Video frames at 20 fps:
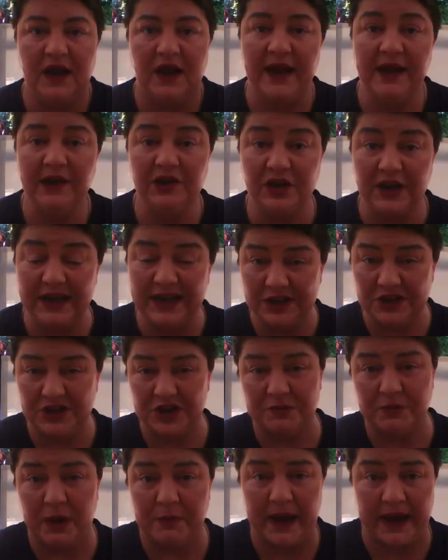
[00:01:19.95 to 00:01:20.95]
I actually
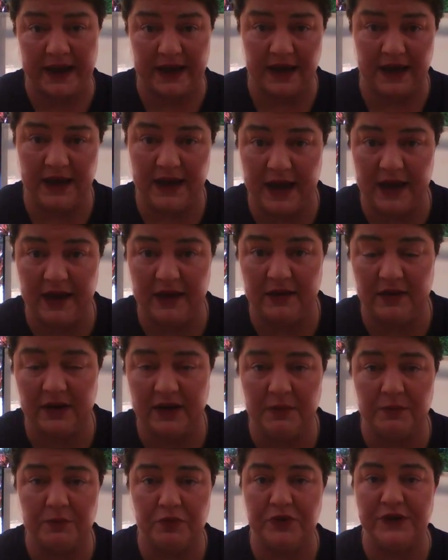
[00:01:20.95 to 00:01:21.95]
injured my back again. I
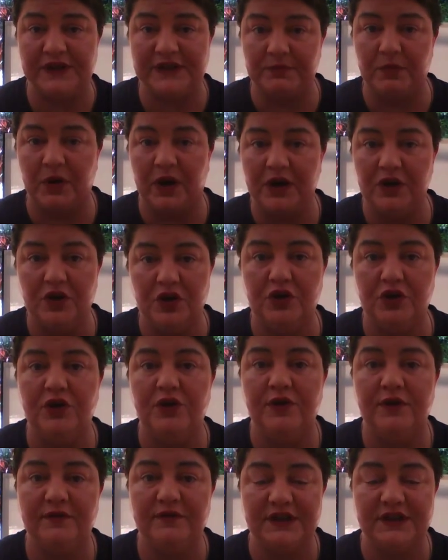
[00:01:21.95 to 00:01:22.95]
compressed my
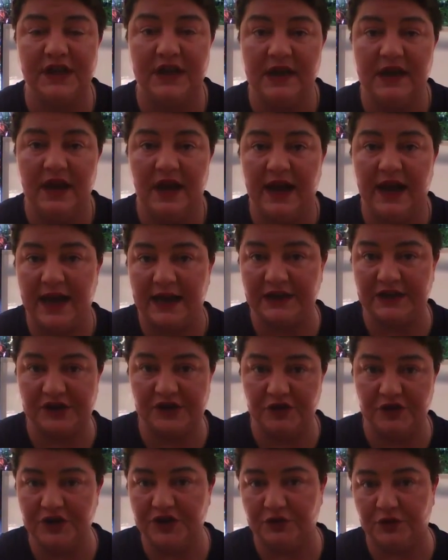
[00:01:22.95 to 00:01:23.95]
nerves. I had
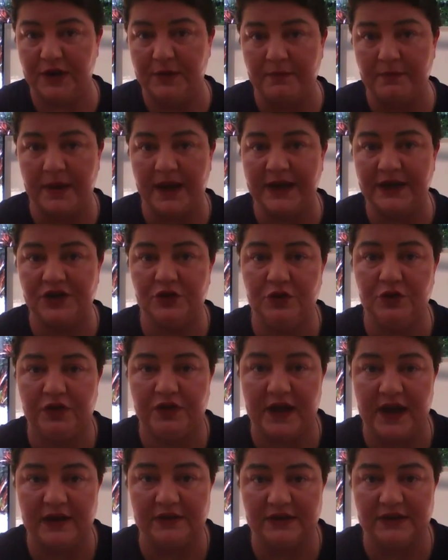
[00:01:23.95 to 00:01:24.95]
surgery in May
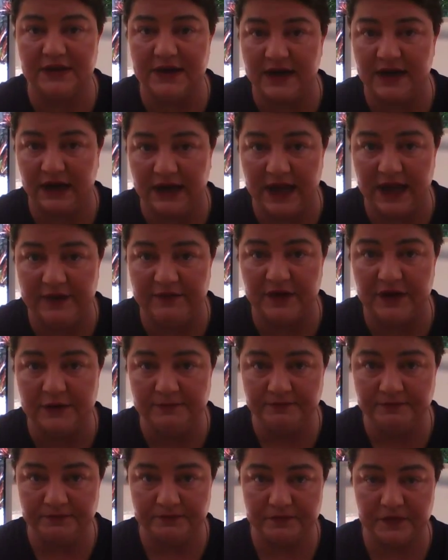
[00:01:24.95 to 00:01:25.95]

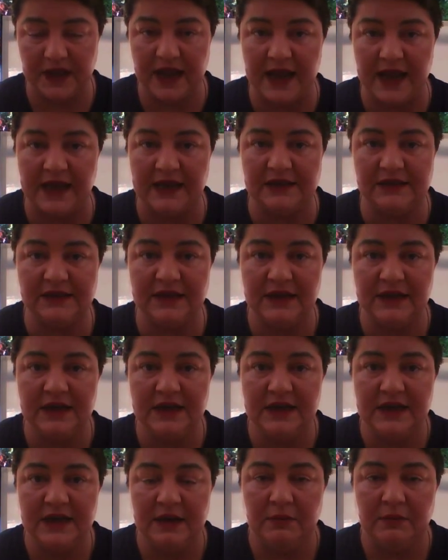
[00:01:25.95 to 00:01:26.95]
2011. And
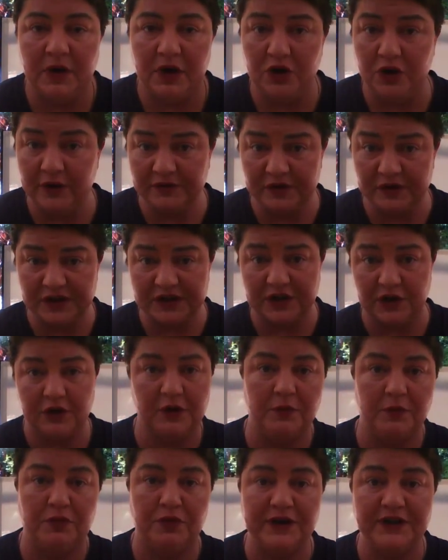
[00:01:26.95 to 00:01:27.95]
my nerves were so
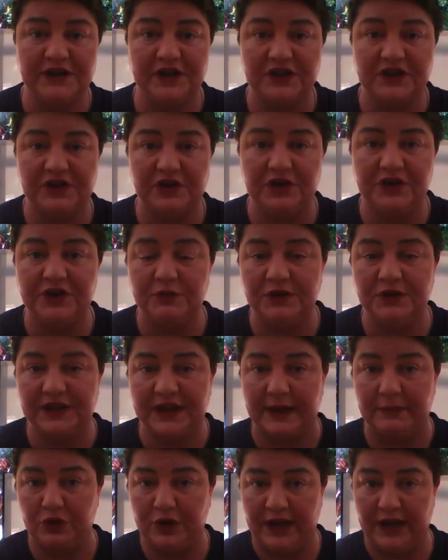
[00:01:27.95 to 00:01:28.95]
compressed, the surgeon was
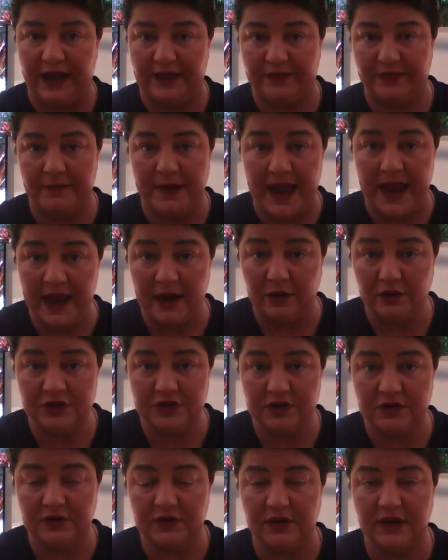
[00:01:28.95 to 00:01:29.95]
able to get them
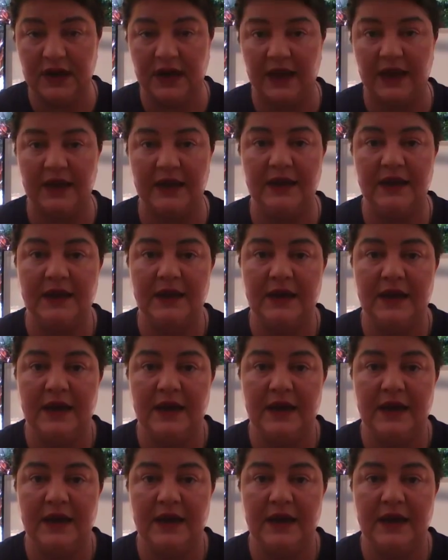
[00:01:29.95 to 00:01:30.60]
out, okay,